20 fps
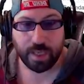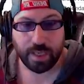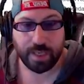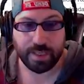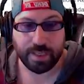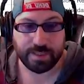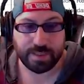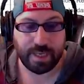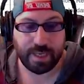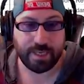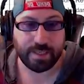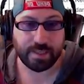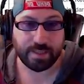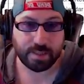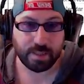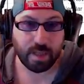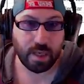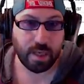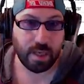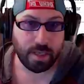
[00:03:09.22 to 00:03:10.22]
it
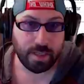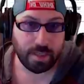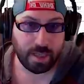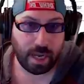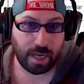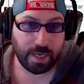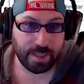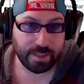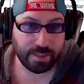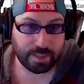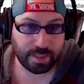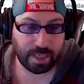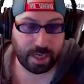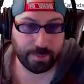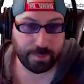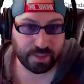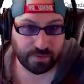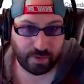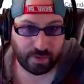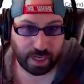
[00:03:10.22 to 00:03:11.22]
takes 9
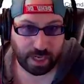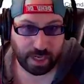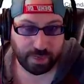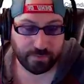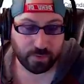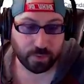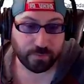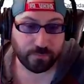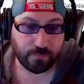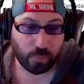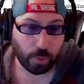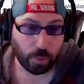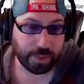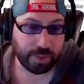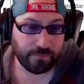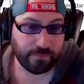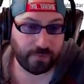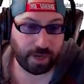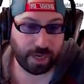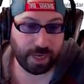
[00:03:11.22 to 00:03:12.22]
times 5 or
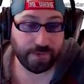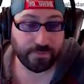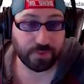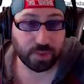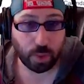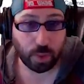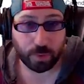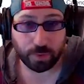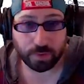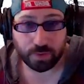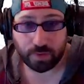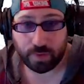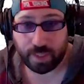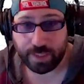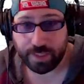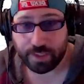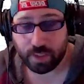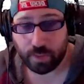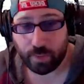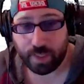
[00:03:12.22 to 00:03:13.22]
45 total
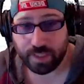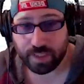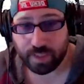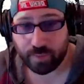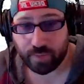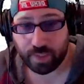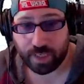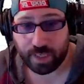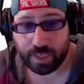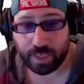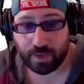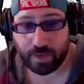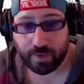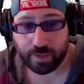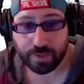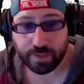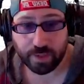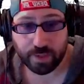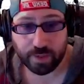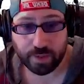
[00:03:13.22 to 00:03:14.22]
ISO 8s to bring a
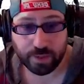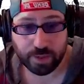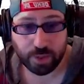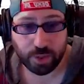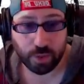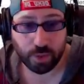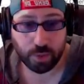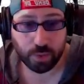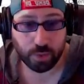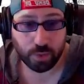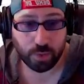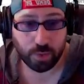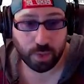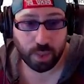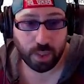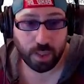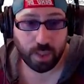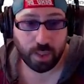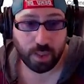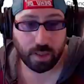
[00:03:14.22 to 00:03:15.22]
character to
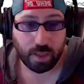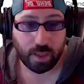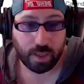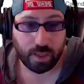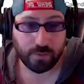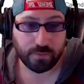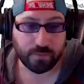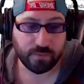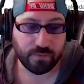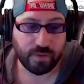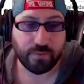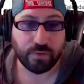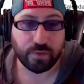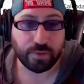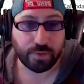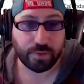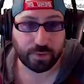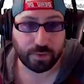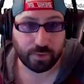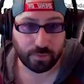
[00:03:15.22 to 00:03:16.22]
uh,
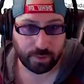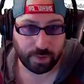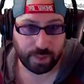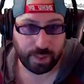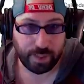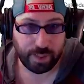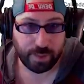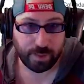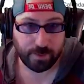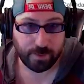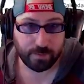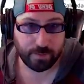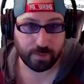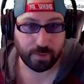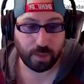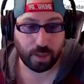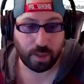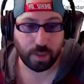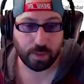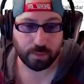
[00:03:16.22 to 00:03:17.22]
level 3
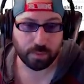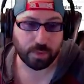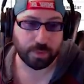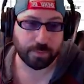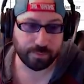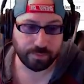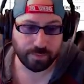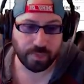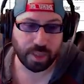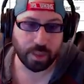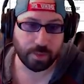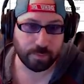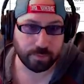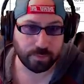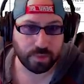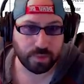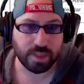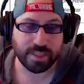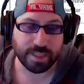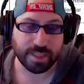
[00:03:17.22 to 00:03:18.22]
uh, or, you know,
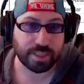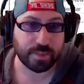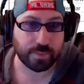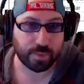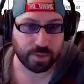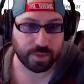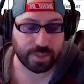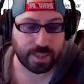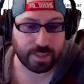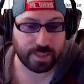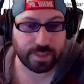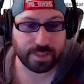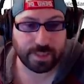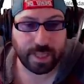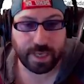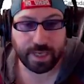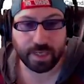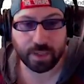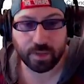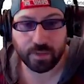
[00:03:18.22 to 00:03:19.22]
6%
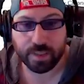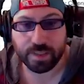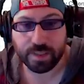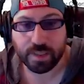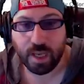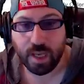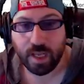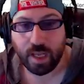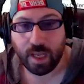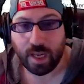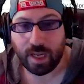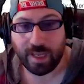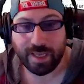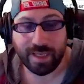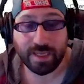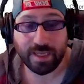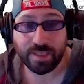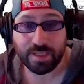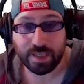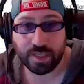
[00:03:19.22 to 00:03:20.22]
stat increase. Uh,
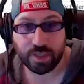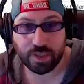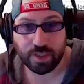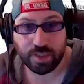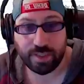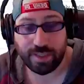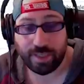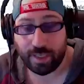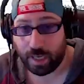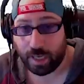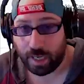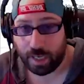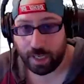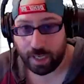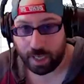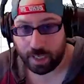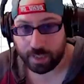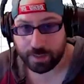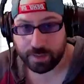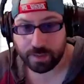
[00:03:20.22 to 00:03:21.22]
in addition, the
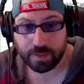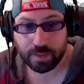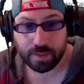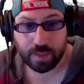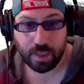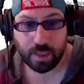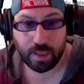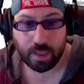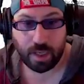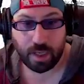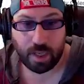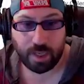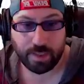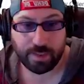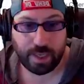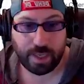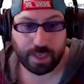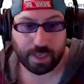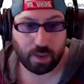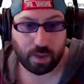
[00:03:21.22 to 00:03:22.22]
ions uh,
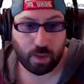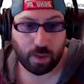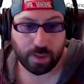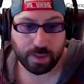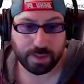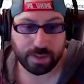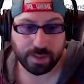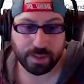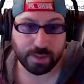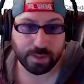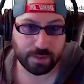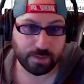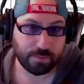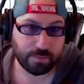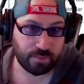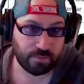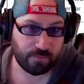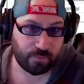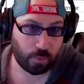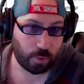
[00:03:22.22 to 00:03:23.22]
that it costs is
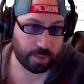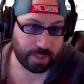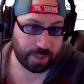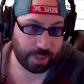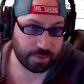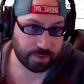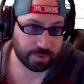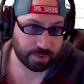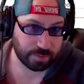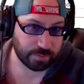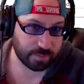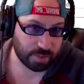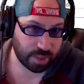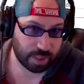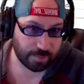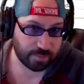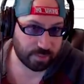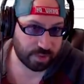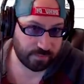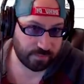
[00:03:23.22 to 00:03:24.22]
4,000
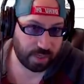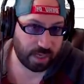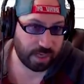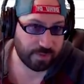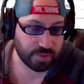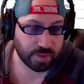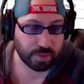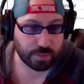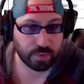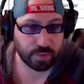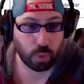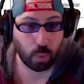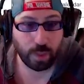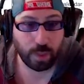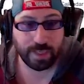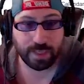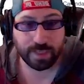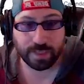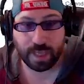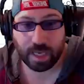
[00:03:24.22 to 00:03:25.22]
times 5, so
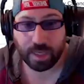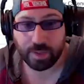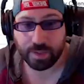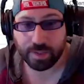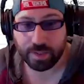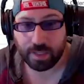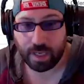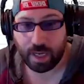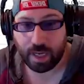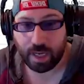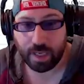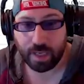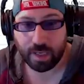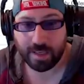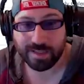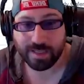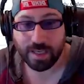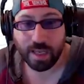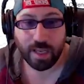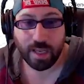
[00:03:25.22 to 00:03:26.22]
20,000
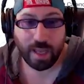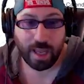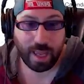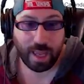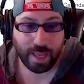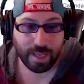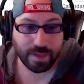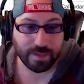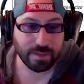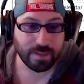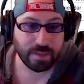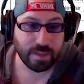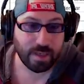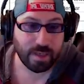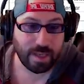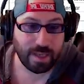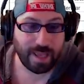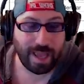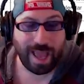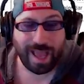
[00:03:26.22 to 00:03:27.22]
ions. And
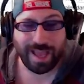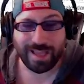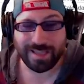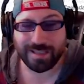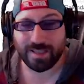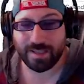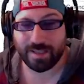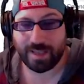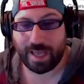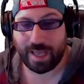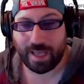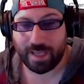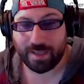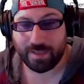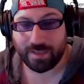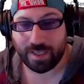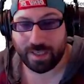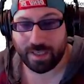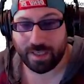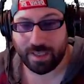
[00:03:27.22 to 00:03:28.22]
Add to
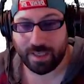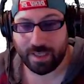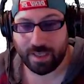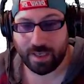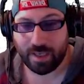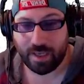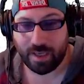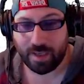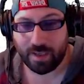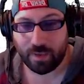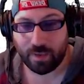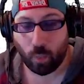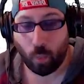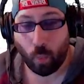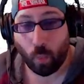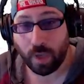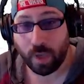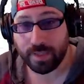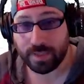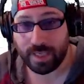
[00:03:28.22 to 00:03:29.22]
that the uh,
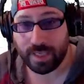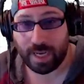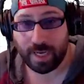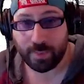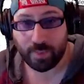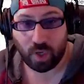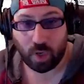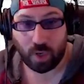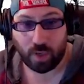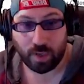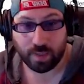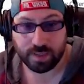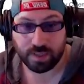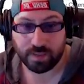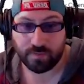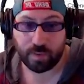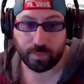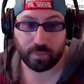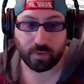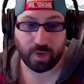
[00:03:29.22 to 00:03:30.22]
one-time cost
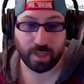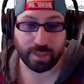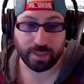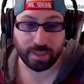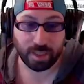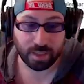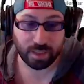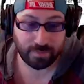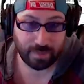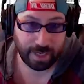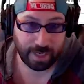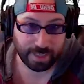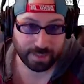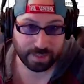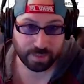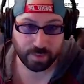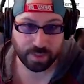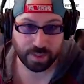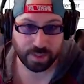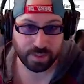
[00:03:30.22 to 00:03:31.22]
of upgrading the
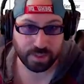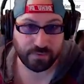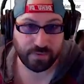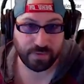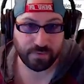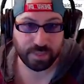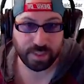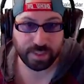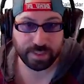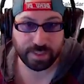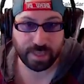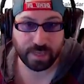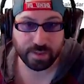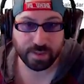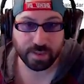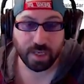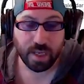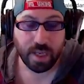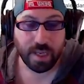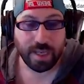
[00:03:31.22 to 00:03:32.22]
class, which is
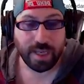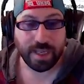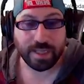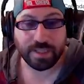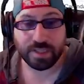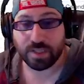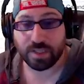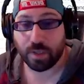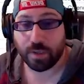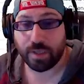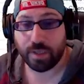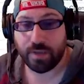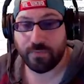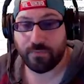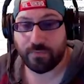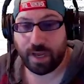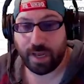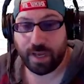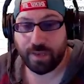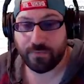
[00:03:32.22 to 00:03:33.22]
15,000. It's
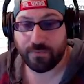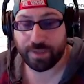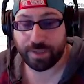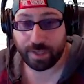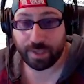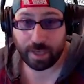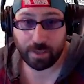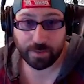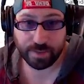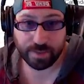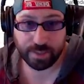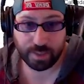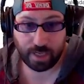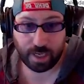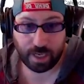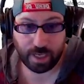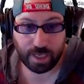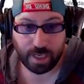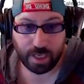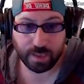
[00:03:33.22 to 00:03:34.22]
35,000
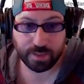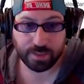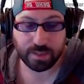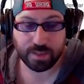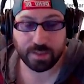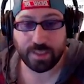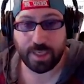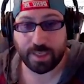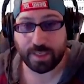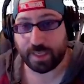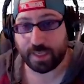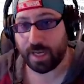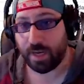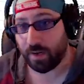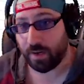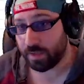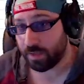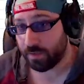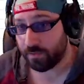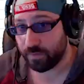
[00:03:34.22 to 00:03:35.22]
ions to take a
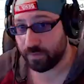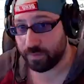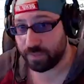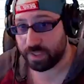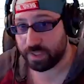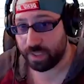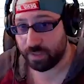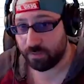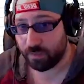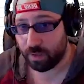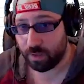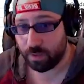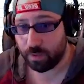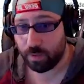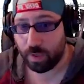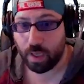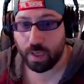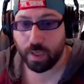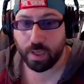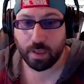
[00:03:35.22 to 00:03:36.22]
character from 0
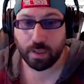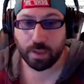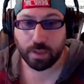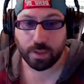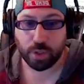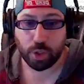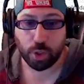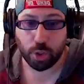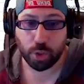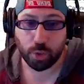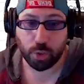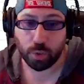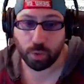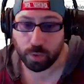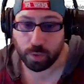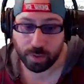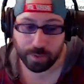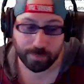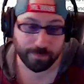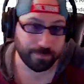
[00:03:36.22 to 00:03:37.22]

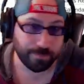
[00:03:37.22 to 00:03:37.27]
to